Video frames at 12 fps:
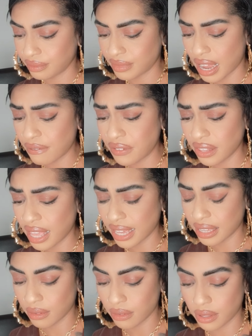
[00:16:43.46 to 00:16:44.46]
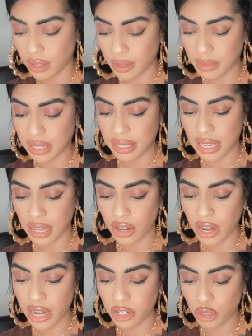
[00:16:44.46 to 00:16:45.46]
I feel like, let me see.
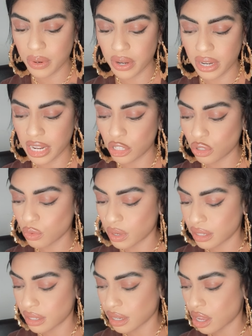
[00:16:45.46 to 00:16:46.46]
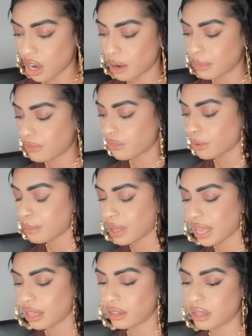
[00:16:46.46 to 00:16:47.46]
Creator, Spirit, and Angels. What is the karma for
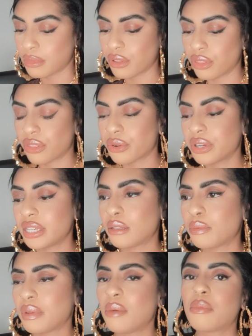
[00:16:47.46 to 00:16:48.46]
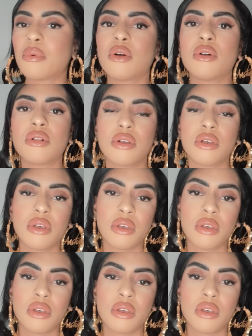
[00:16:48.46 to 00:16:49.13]
pile number threes people?